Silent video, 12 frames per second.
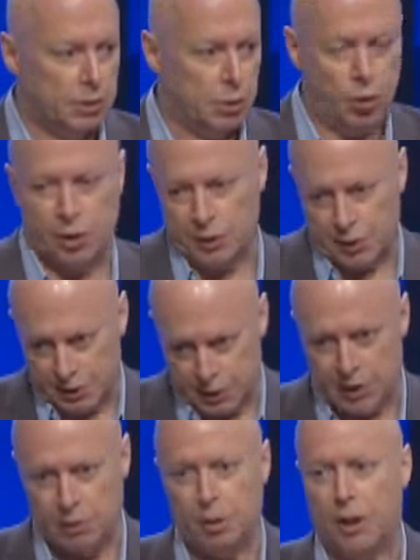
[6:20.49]
Dawkins's
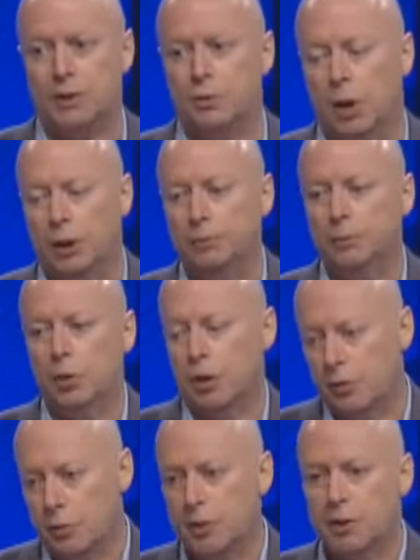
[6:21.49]
is the best one,
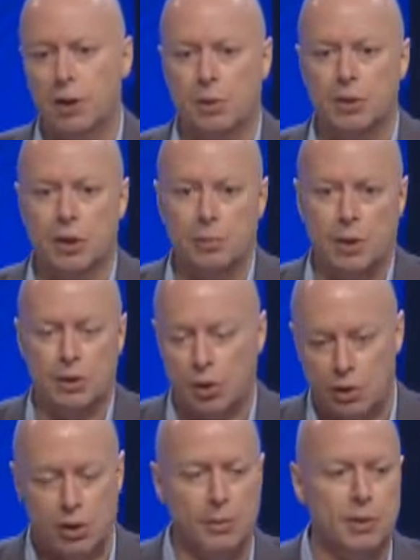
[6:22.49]
whatever Dr.
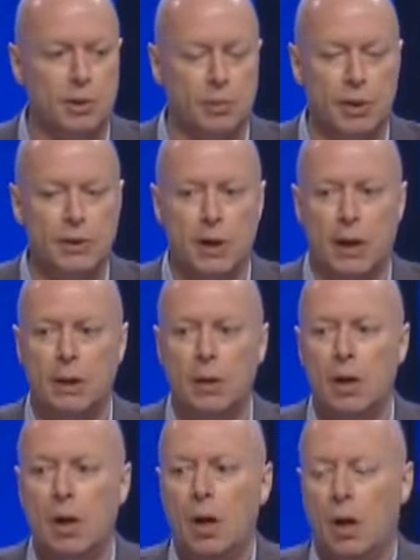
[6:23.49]
Dembski may say,
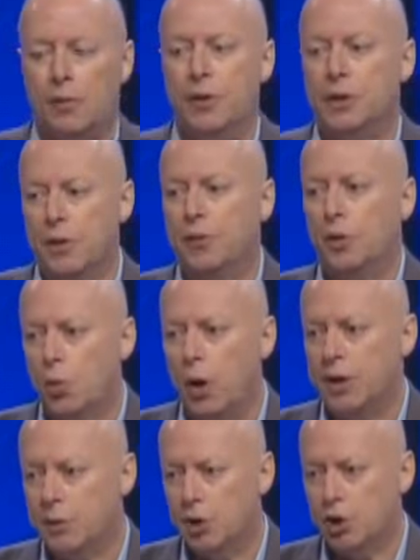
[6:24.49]
of the different
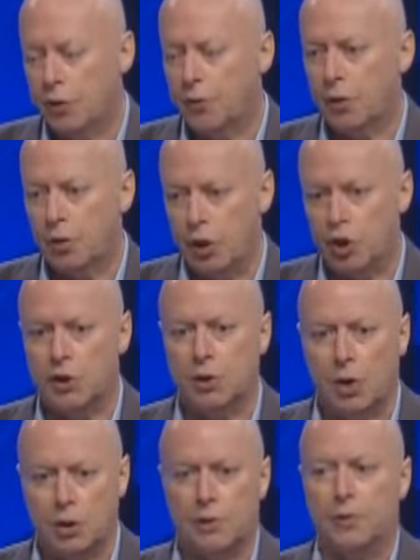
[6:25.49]
ways in which different creatures
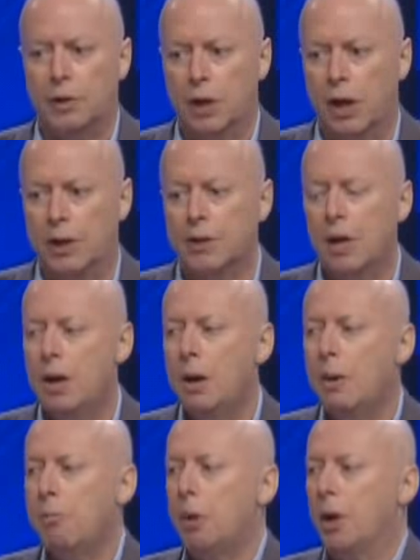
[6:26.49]
got different eyes.
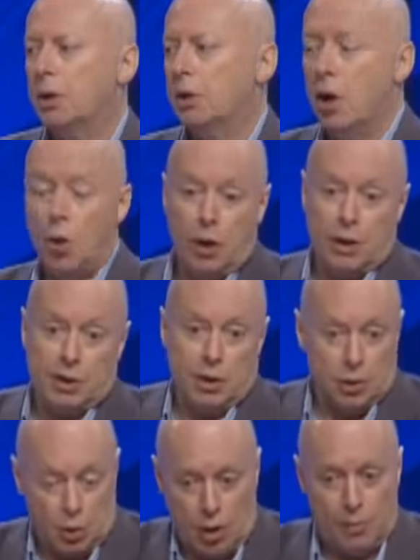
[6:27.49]
But no one
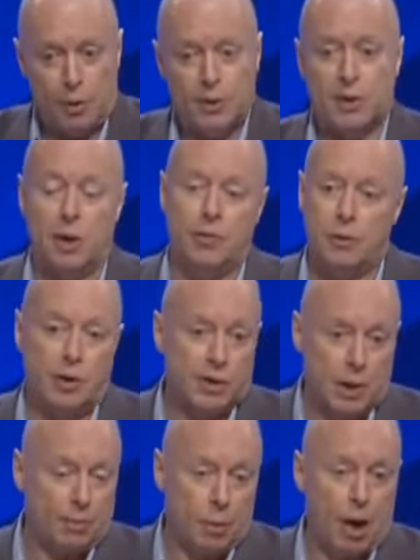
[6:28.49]
until your humble servant,
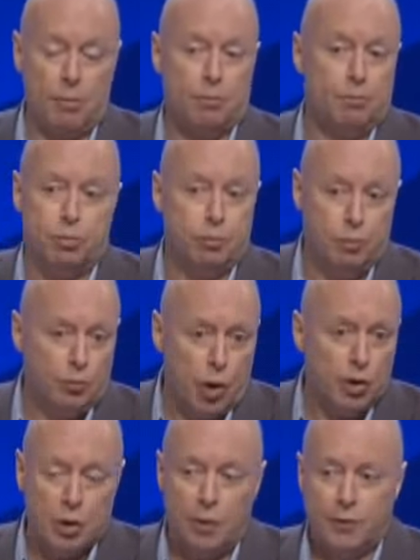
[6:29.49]
because I
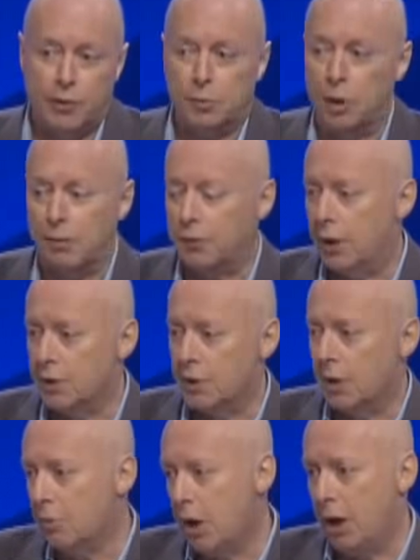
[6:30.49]
wrote off to my
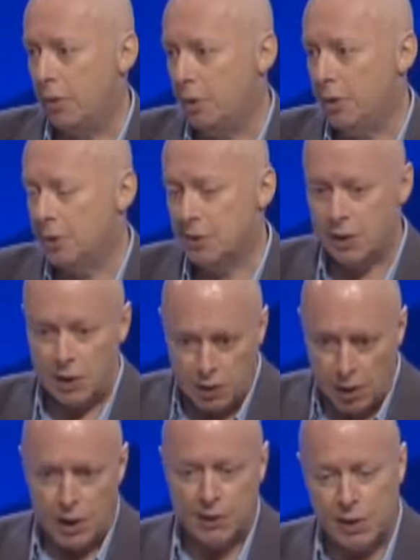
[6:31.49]
friends and my enemies and said,
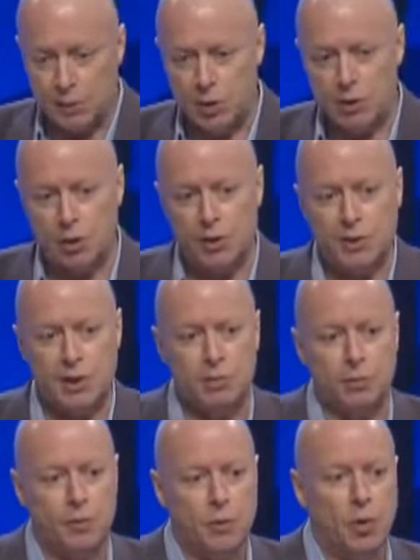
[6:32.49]
has anyone noticed this
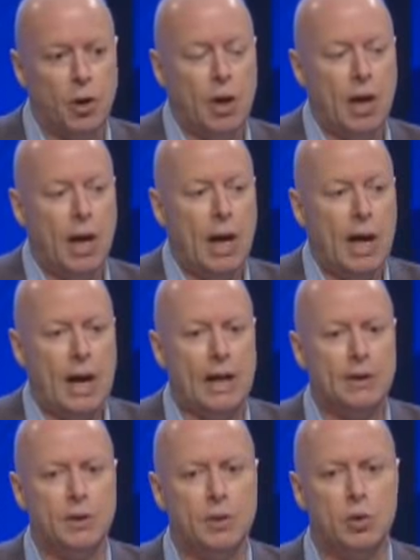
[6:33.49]
before,
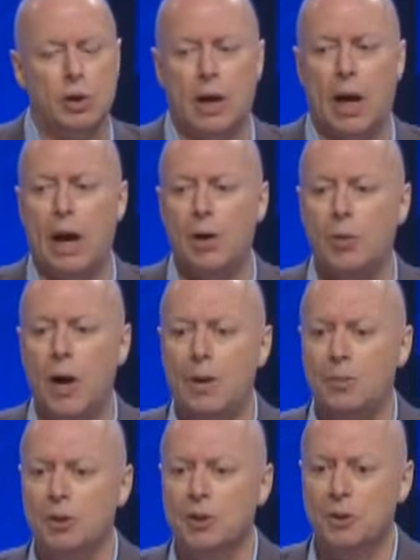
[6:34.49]
had thought, now how do
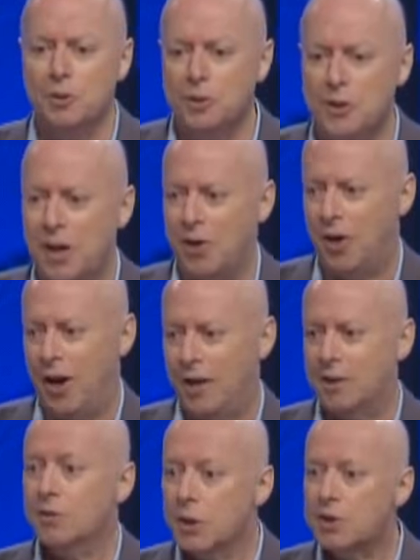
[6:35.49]
animals lose their
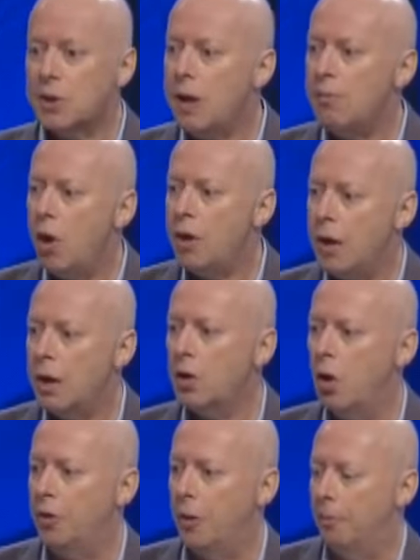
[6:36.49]
eyes? The same way they
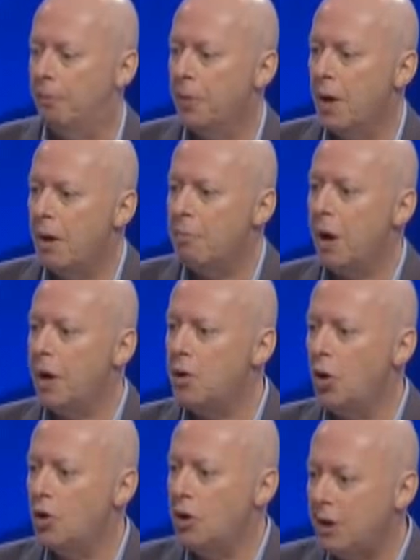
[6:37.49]
got them, by
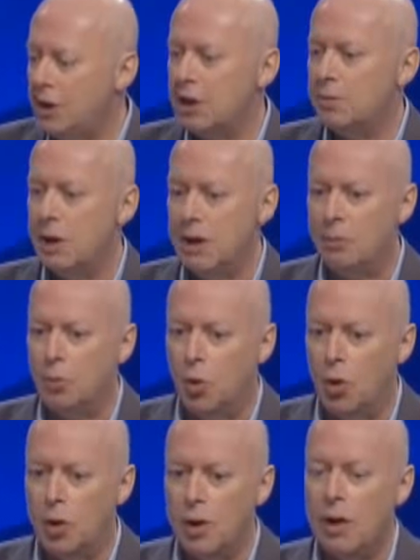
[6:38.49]
not needing them
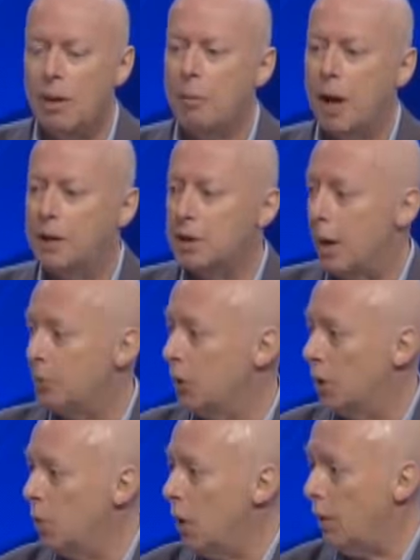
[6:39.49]
anymore, by
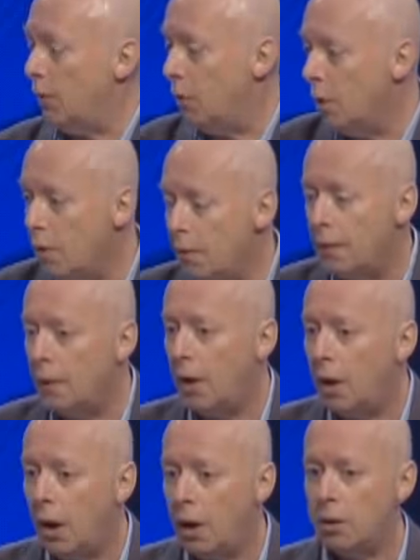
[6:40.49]
adapting away. If you live
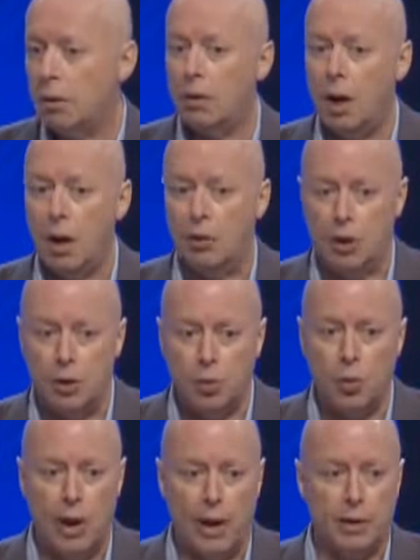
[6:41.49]
underground, in
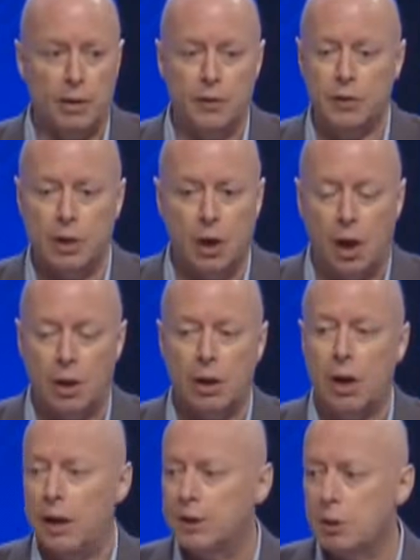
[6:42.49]
the wet, in the dark,
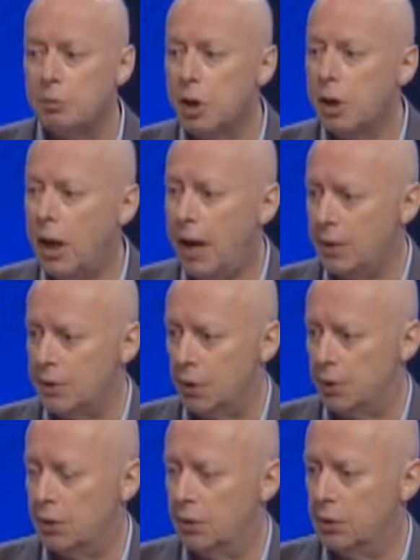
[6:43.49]
it's a big
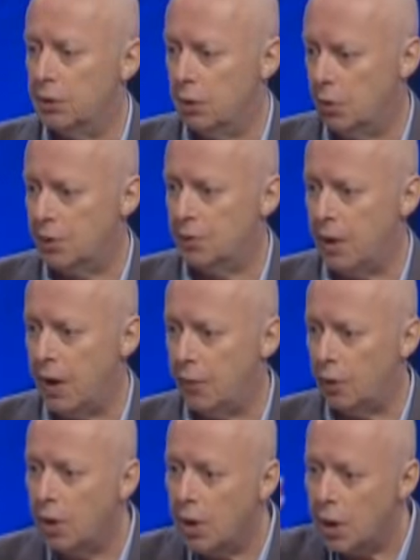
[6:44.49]
hazard to your
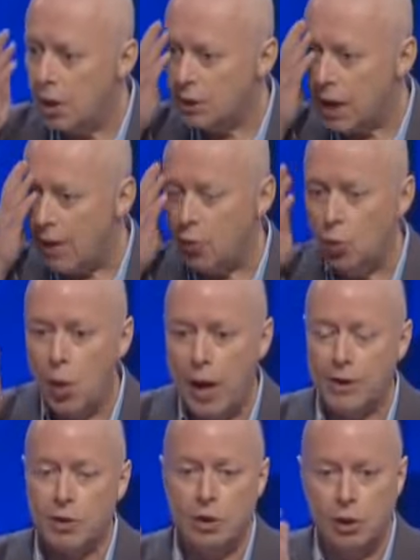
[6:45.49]
survival to have a
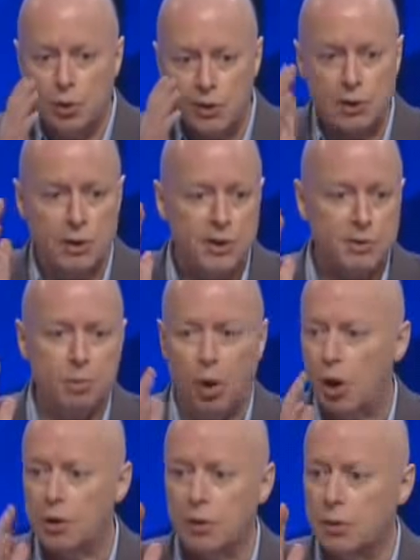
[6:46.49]
wet, useless
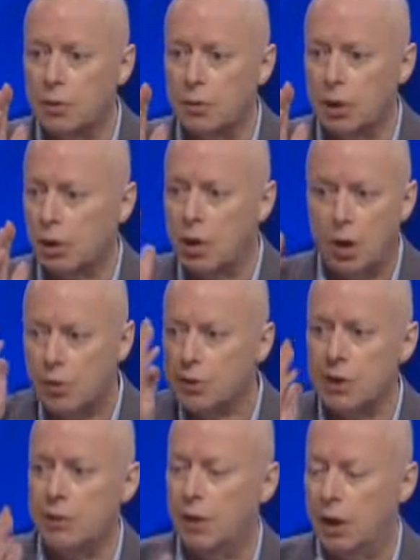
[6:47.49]
spot that can't
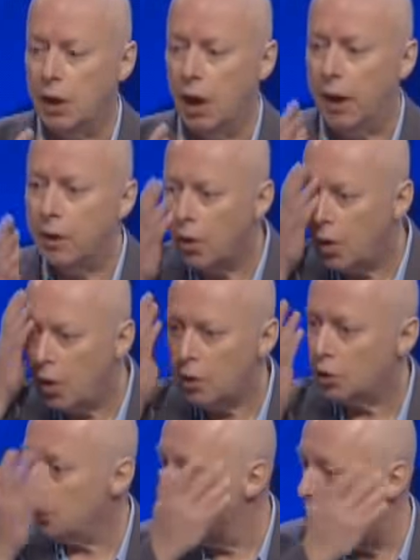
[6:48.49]
receive any light,
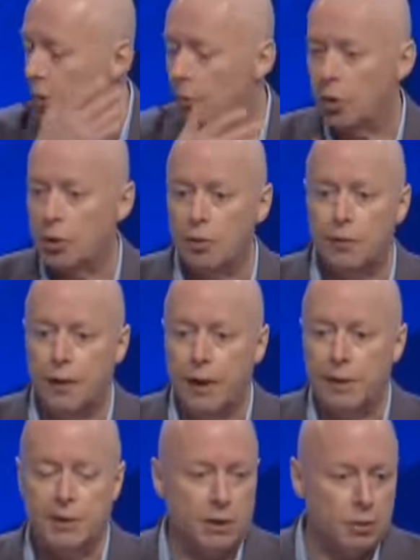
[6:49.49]
two of them on your
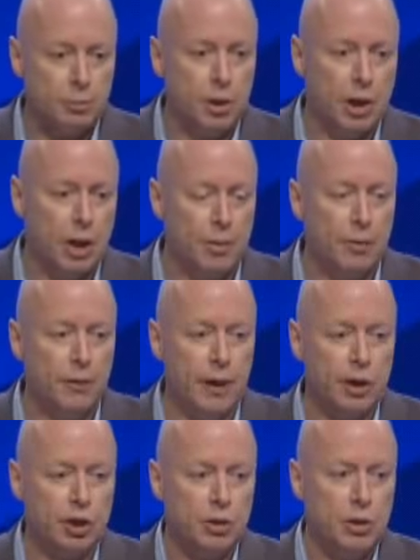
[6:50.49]
face. It can pick up
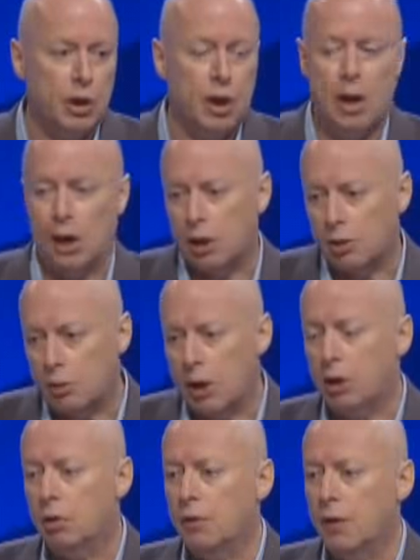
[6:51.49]
infection, it can
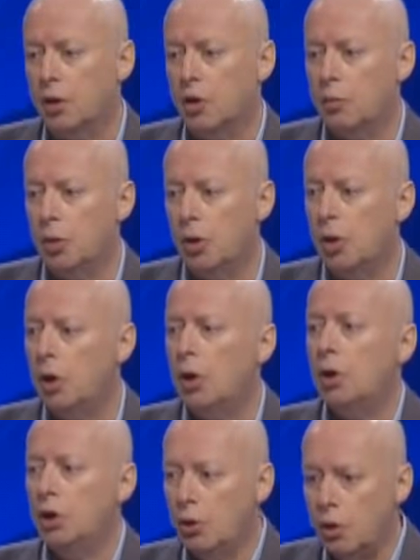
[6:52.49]
make you vulnerable.
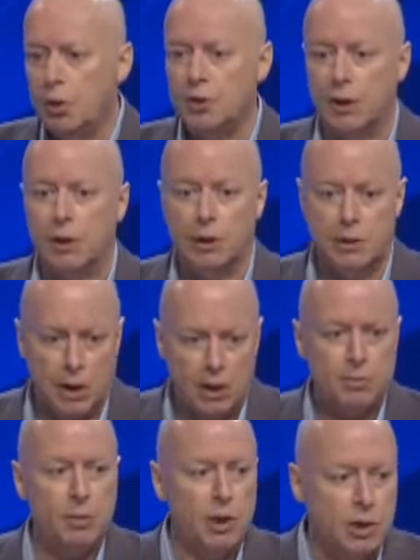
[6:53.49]
You lose it. It
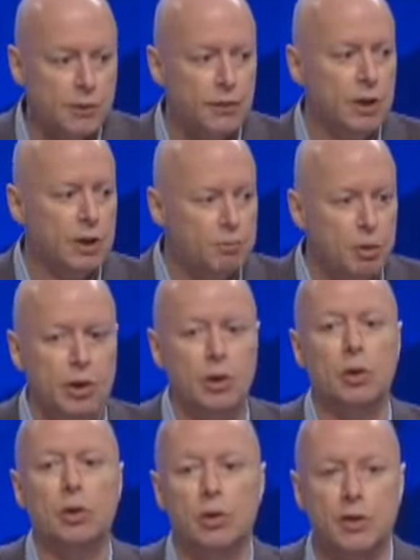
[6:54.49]
takes millions of years, but
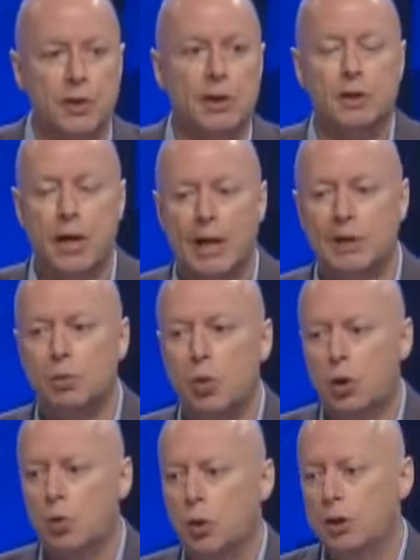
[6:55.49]
you'll lose it. That's
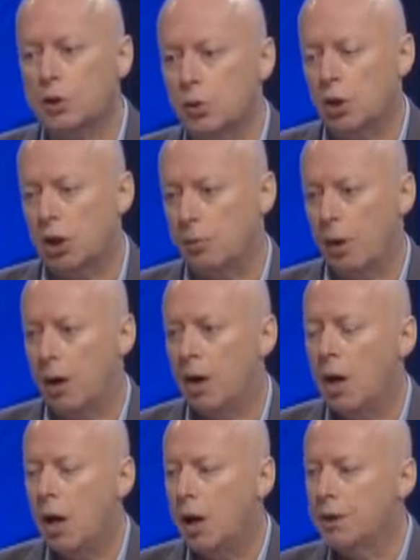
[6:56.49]
what we're talking about,
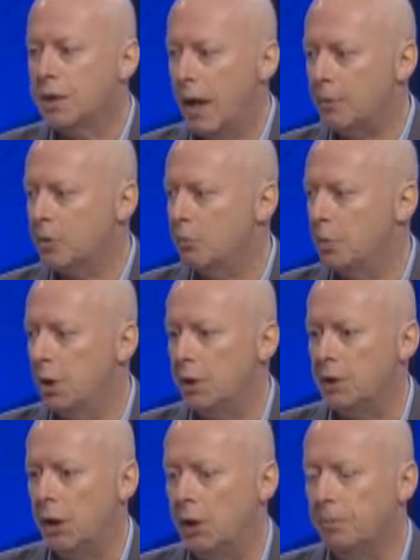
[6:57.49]

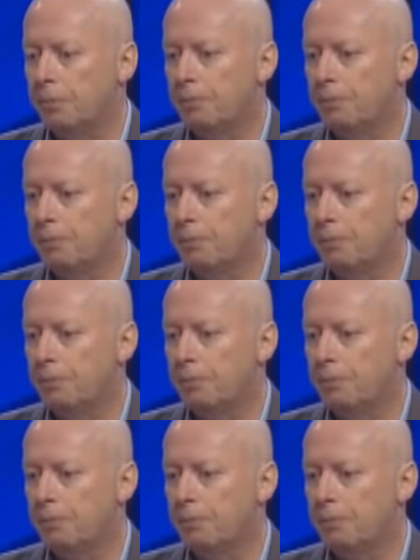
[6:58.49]
adaptability.